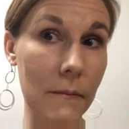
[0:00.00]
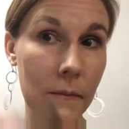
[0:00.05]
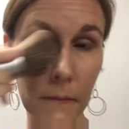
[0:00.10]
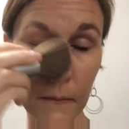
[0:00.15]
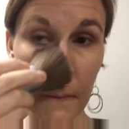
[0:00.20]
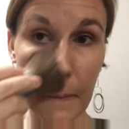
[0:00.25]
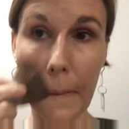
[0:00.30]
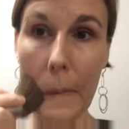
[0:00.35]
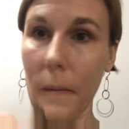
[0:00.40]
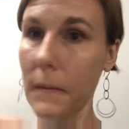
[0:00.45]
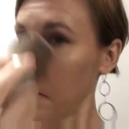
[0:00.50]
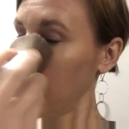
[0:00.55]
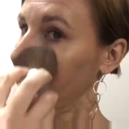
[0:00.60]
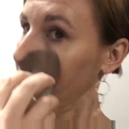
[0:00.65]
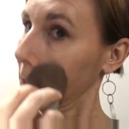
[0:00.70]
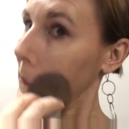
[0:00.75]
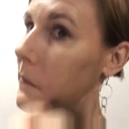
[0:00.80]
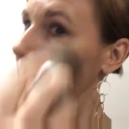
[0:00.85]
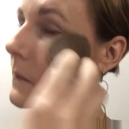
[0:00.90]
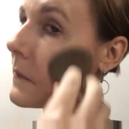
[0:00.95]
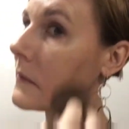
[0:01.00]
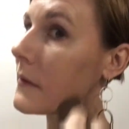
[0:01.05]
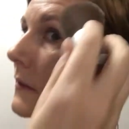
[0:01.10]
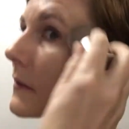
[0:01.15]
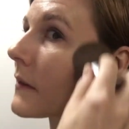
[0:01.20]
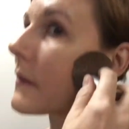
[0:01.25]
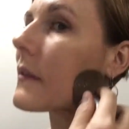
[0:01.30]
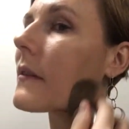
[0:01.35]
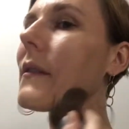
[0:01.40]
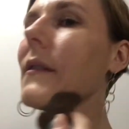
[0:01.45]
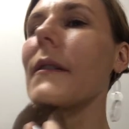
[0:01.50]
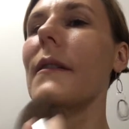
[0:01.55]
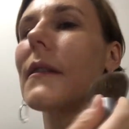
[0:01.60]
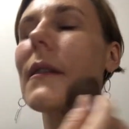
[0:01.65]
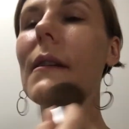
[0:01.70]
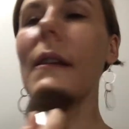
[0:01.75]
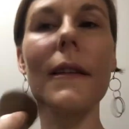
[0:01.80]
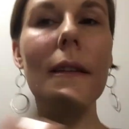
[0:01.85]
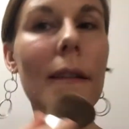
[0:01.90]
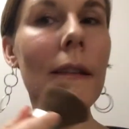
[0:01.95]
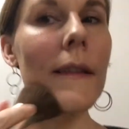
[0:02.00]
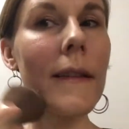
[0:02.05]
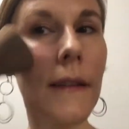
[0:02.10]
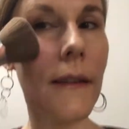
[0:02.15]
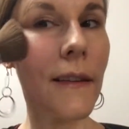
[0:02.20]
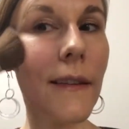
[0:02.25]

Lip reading: and she taught me to